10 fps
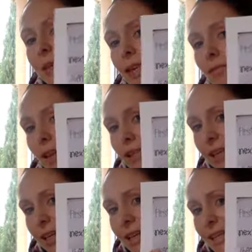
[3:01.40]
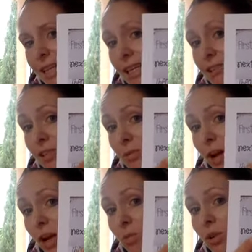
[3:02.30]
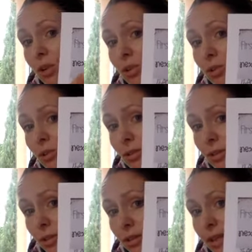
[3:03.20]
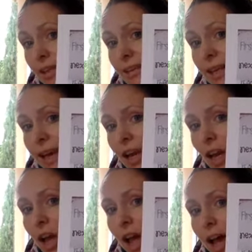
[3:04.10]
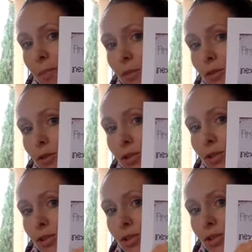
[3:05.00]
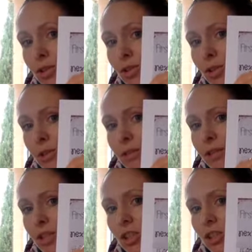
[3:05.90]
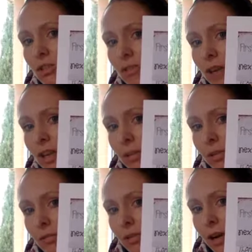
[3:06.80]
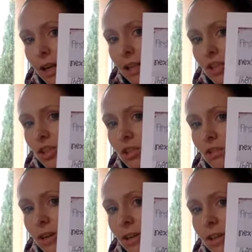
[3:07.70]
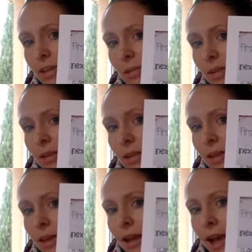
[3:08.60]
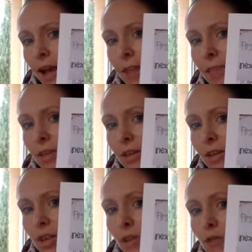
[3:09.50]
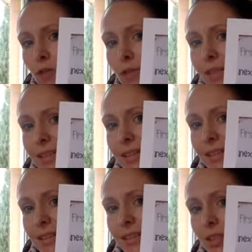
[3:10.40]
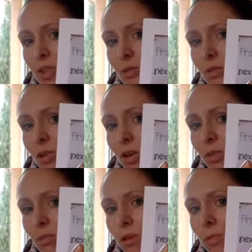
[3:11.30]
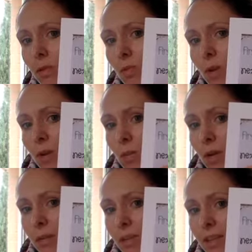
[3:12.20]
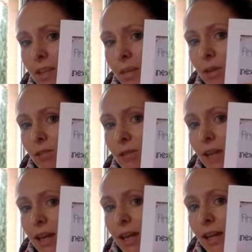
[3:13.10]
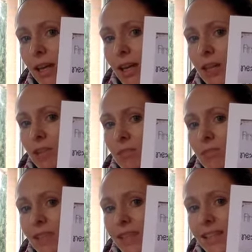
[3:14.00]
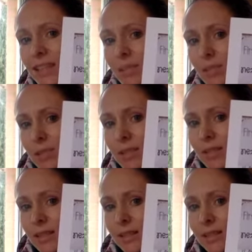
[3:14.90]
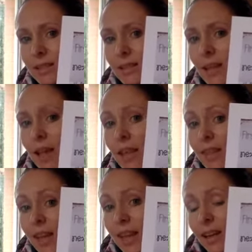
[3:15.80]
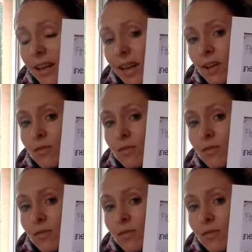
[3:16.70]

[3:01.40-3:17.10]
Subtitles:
meet your varying needs here as well, what you could do is that for your students who are really struggling with writing and struggling with forming sentences, you would work probably one-on-one with them at creating some really simple sentences. Then